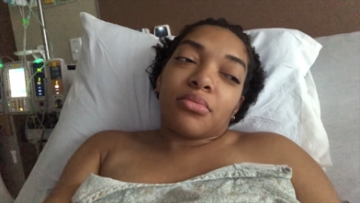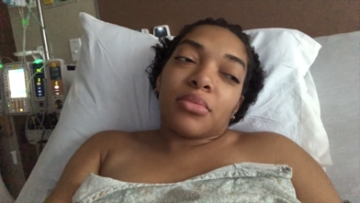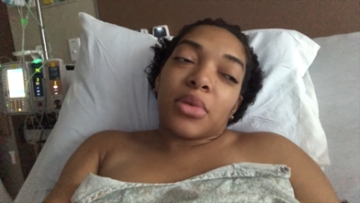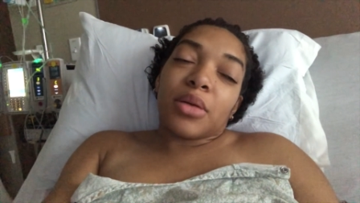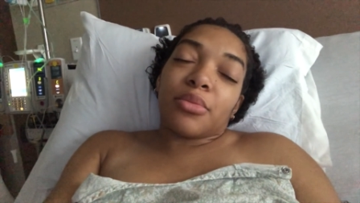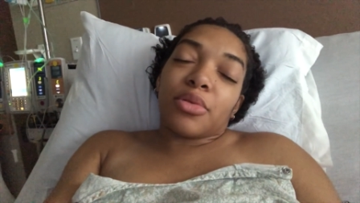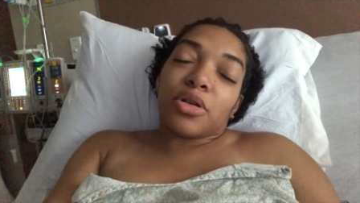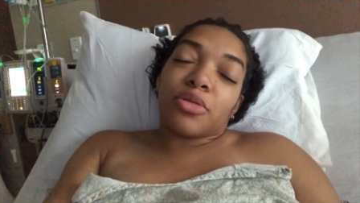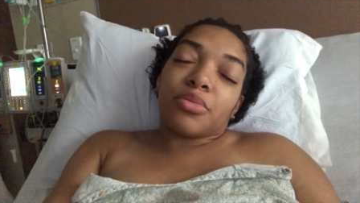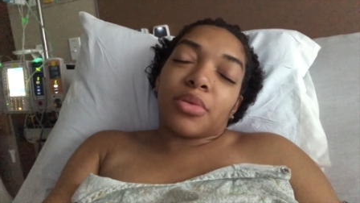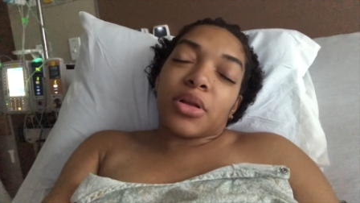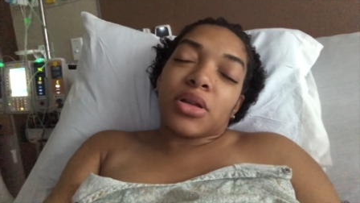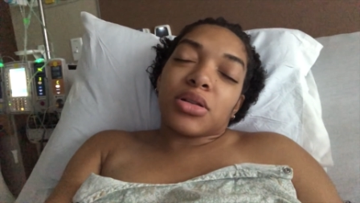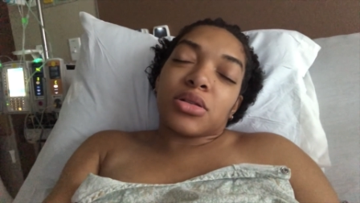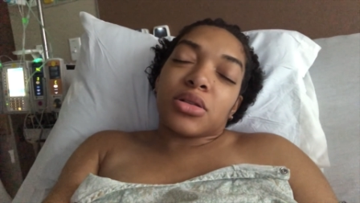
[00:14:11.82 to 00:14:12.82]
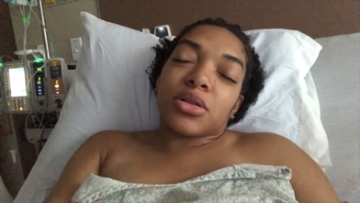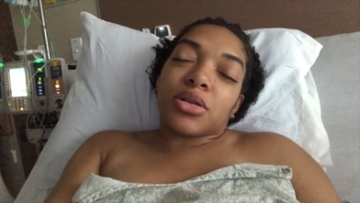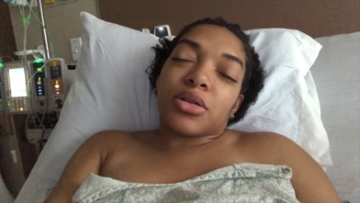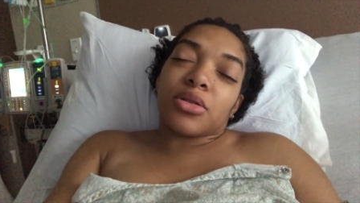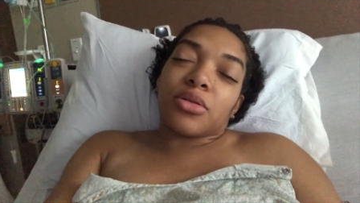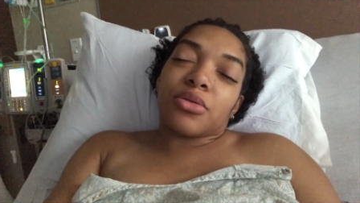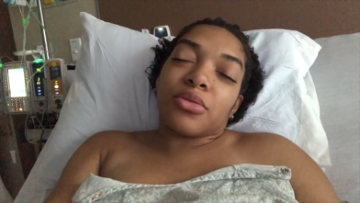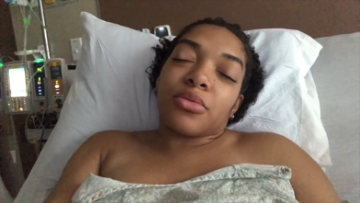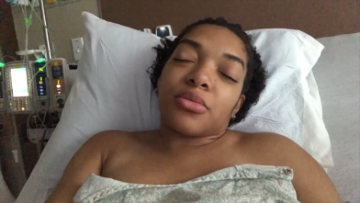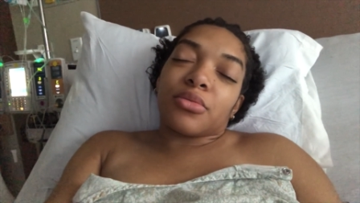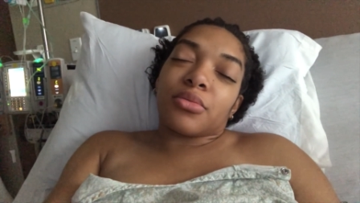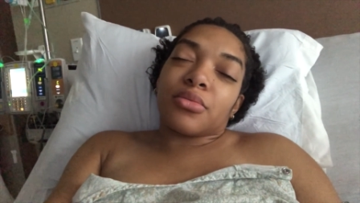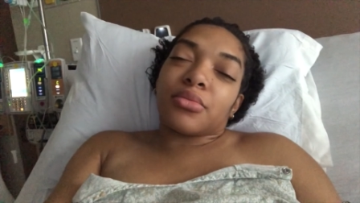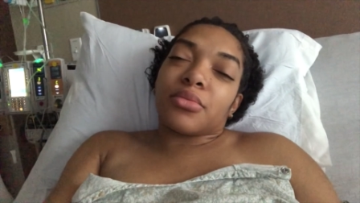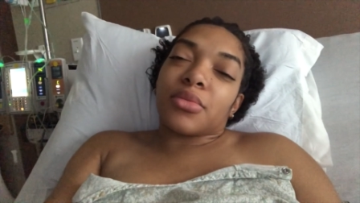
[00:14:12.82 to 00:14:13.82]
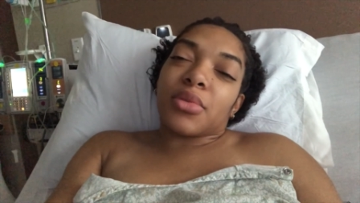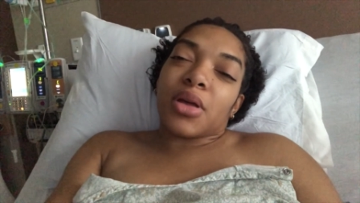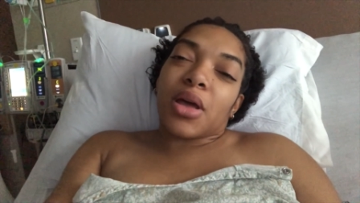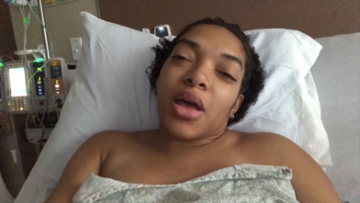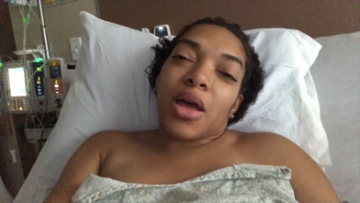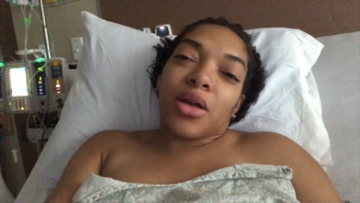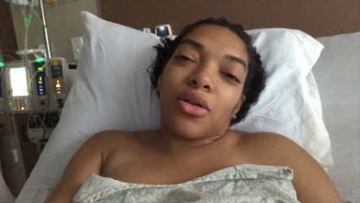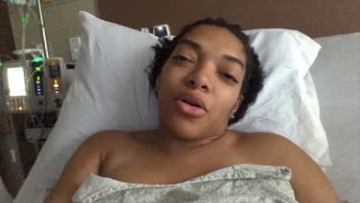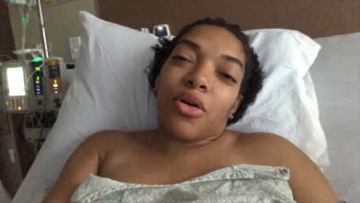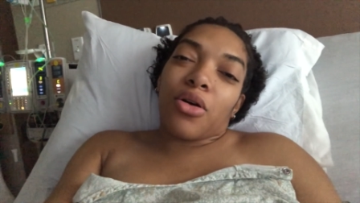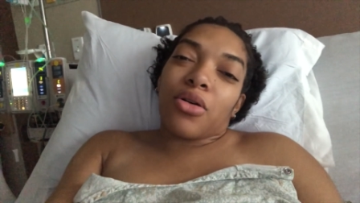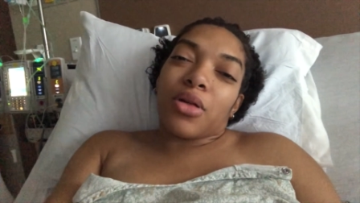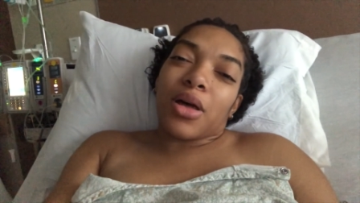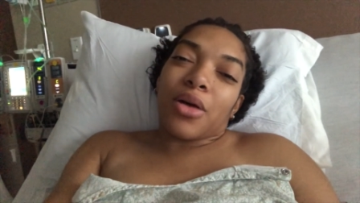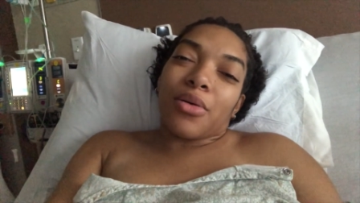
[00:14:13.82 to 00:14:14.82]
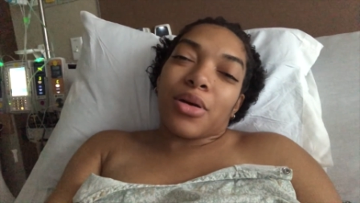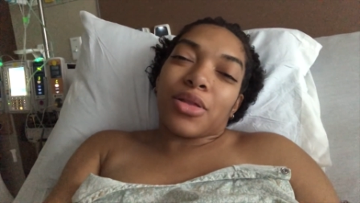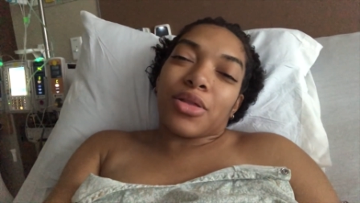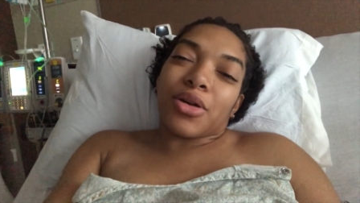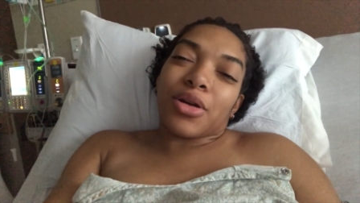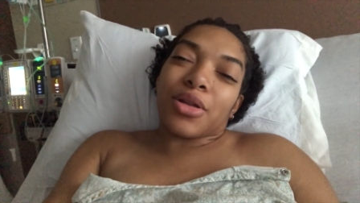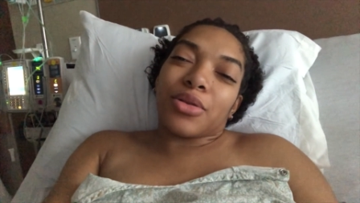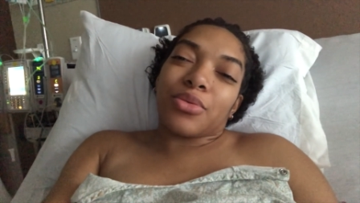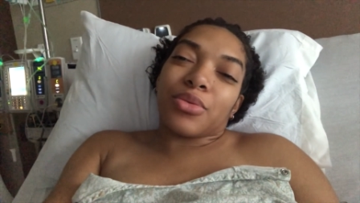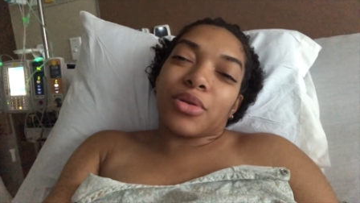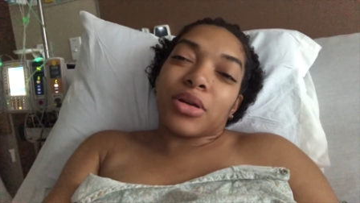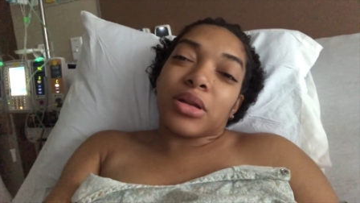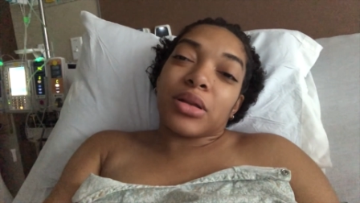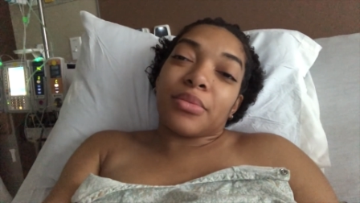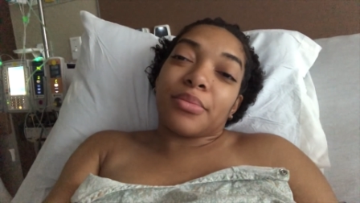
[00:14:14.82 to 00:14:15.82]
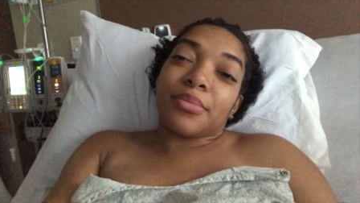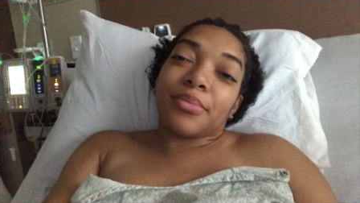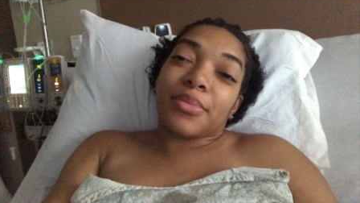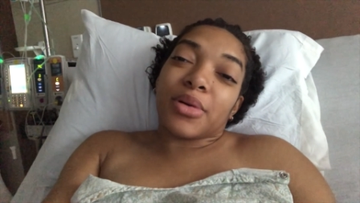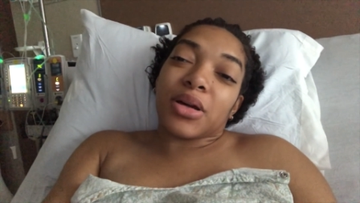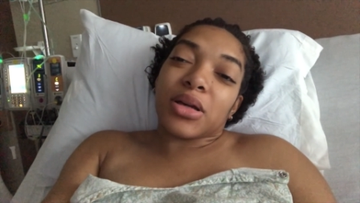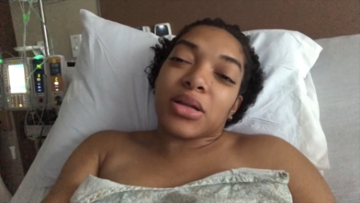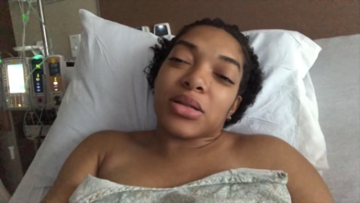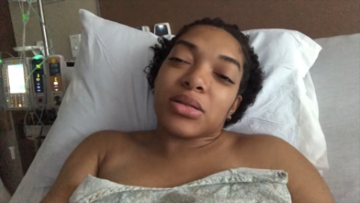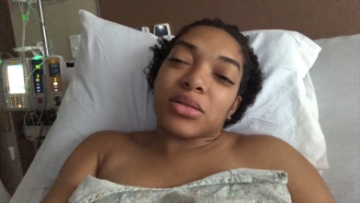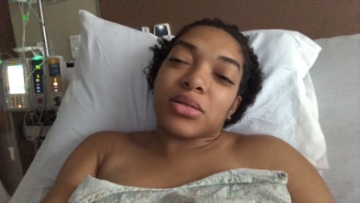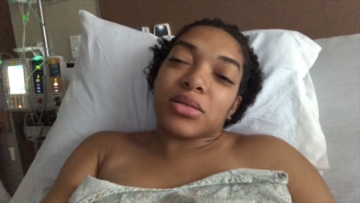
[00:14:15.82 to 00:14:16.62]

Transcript: My birth plan didn't go at all how I thought it would, but